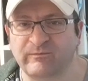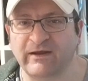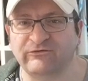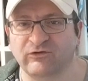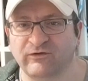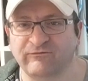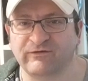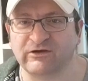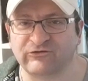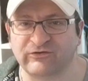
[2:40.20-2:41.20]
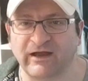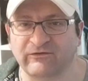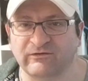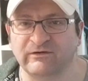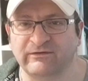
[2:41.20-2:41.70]
based on the figure's
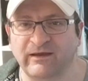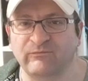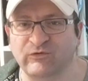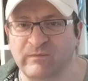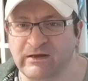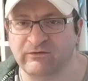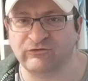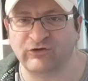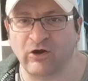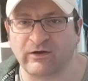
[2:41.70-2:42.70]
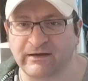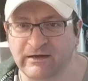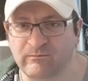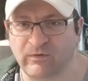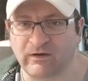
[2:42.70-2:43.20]
stats and attempt to meet the target
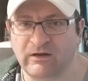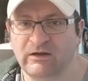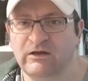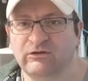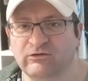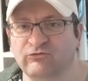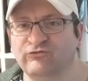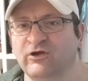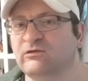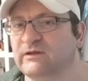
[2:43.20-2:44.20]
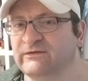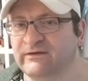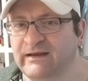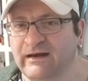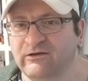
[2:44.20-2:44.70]
number. The result is
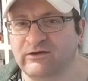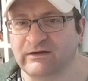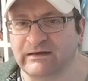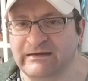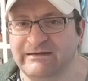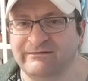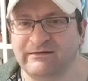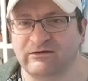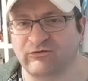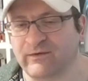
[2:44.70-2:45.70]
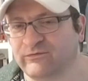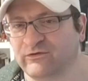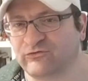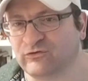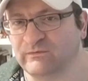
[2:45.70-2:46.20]
an elegant and easy to grasp
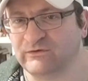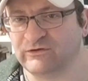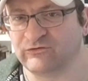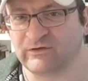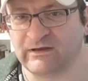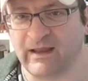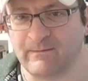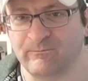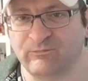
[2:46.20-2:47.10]
system that doesn't get